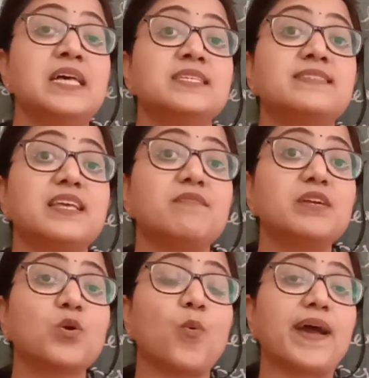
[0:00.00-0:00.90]

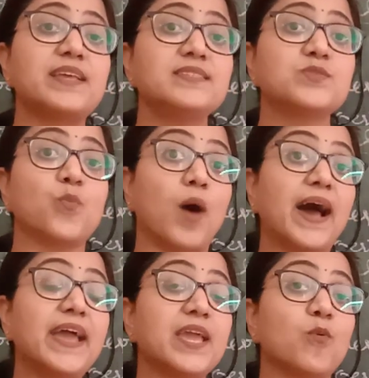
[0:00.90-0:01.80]
silver coins,
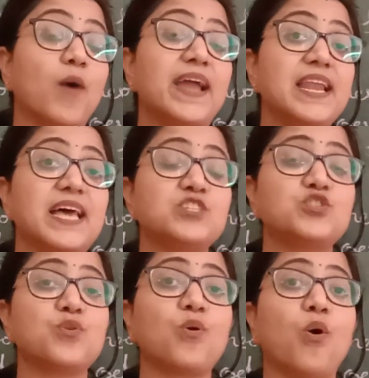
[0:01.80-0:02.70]
why
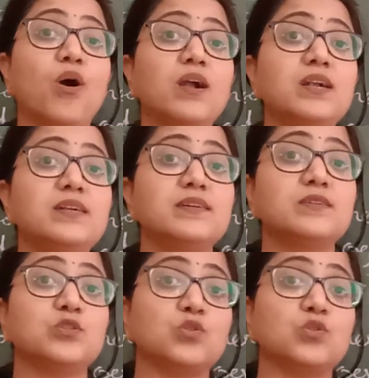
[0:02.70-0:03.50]
Lancho called